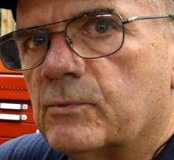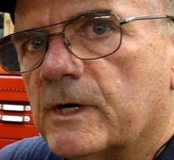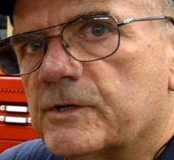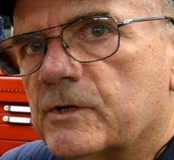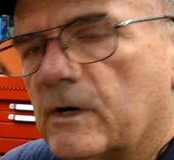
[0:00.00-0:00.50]

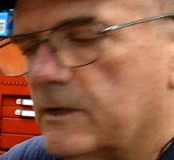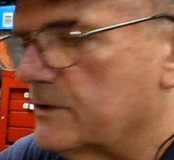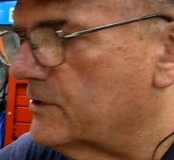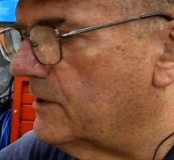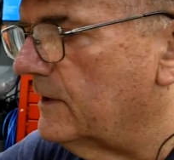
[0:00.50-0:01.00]
pressure on to
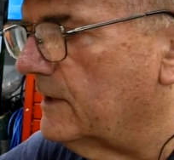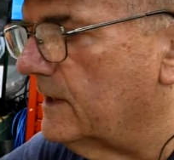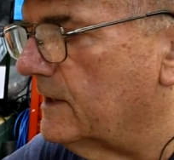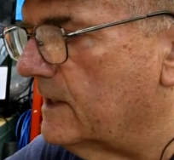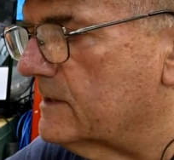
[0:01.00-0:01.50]
show you that
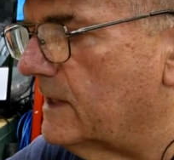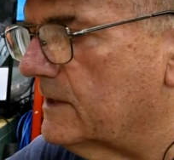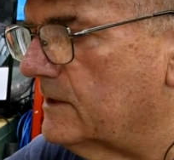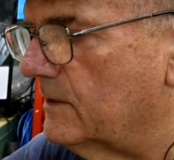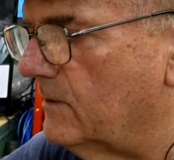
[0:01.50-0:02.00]
it does
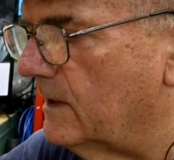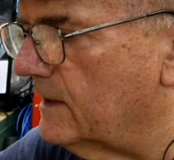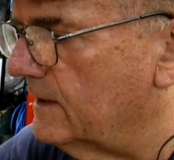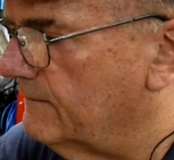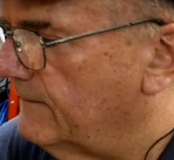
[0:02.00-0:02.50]
actually
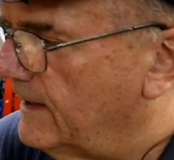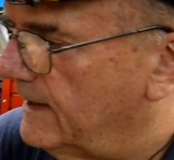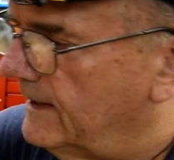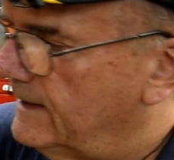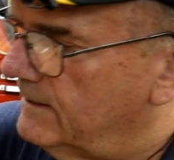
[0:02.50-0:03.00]
work.
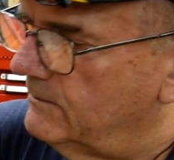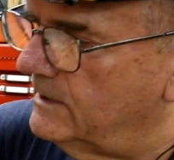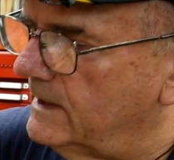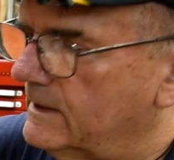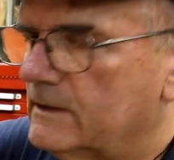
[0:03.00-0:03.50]

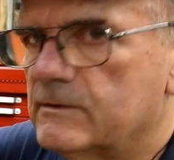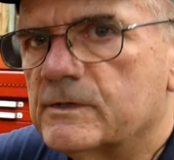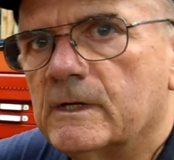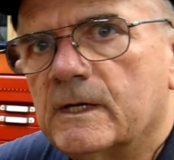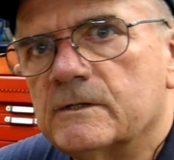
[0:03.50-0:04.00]
But I think we
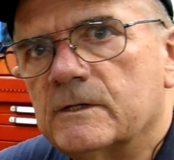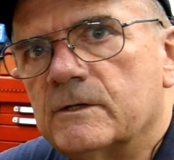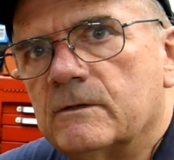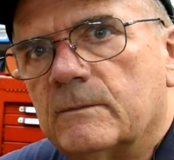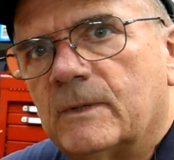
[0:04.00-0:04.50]
should actually
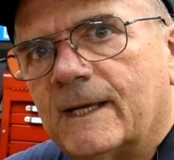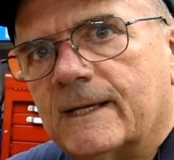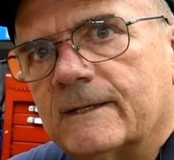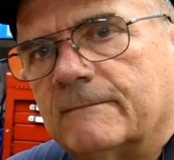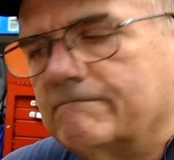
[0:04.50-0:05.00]
do a blank.